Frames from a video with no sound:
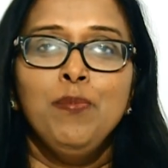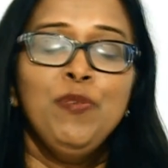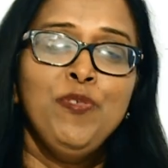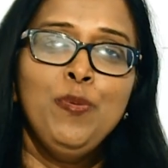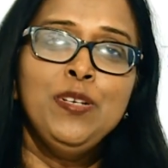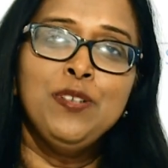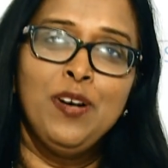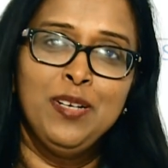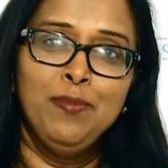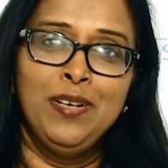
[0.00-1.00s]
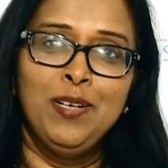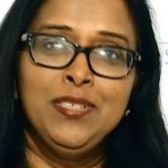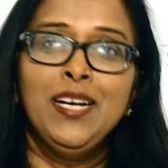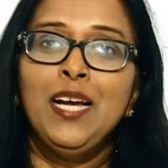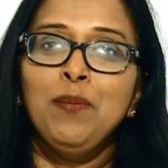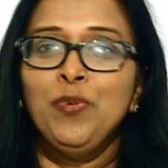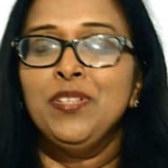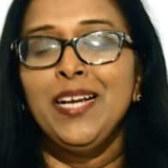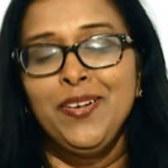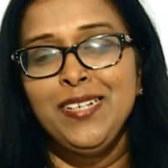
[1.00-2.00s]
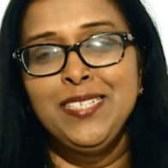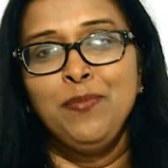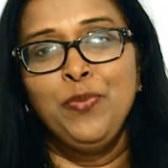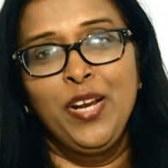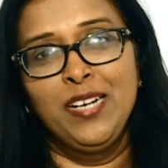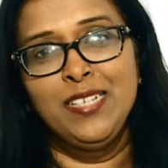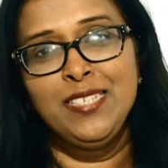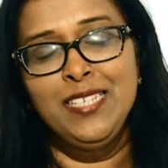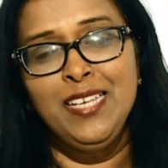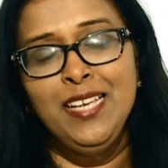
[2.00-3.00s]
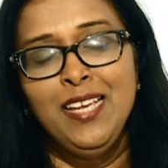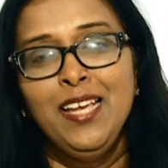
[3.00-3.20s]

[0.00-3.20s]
Before we talk about hypothyroidism in pregnancy,